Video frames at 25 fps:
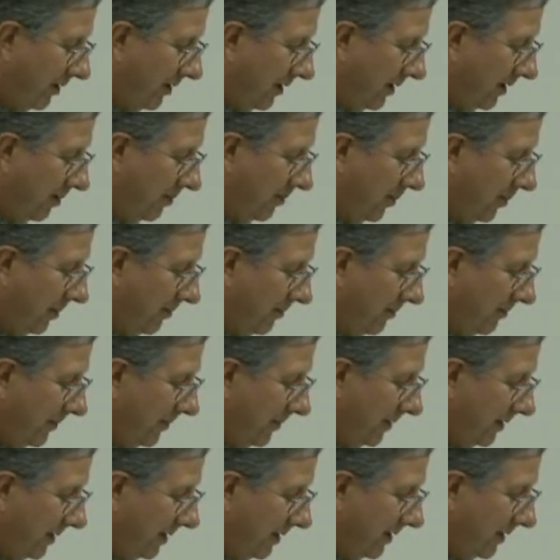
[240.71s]
with
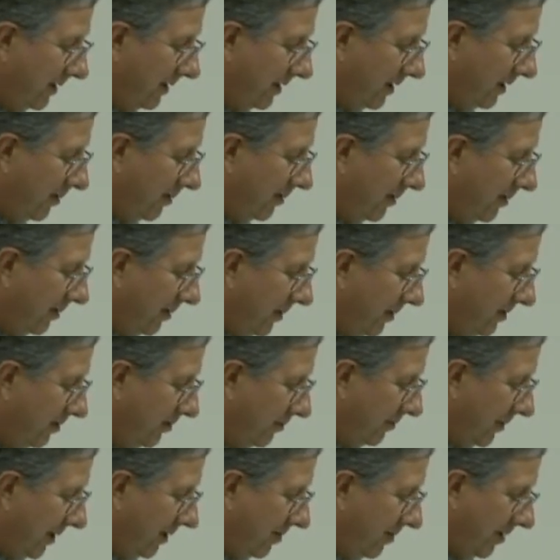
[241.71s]
aluminum,
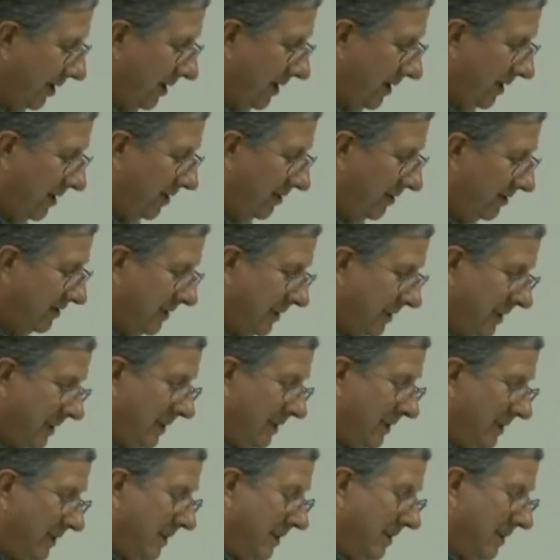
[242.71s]
as you may recall,
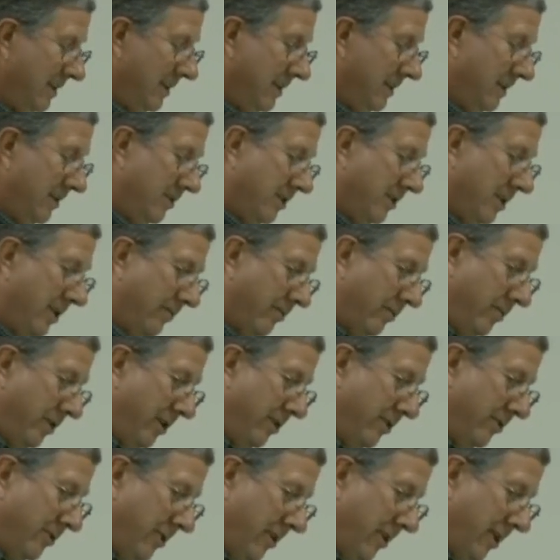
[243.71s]
several
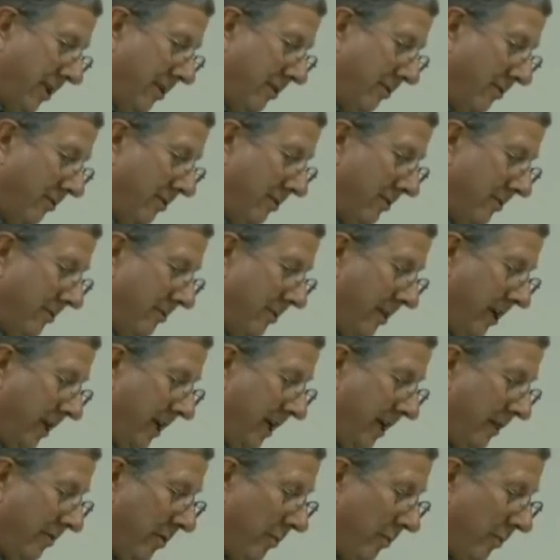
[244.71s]
years ago
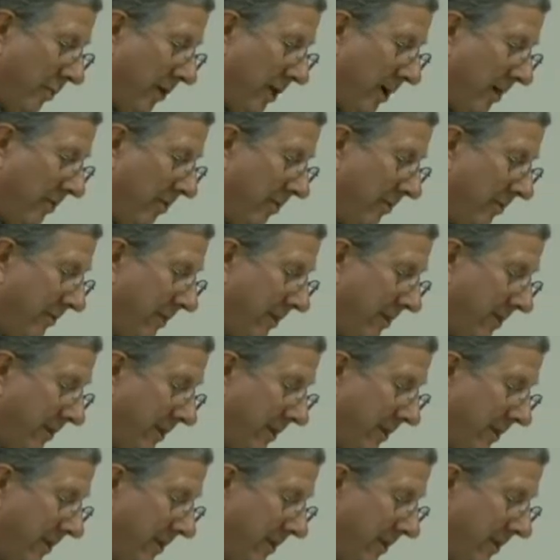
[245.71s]
became a problem.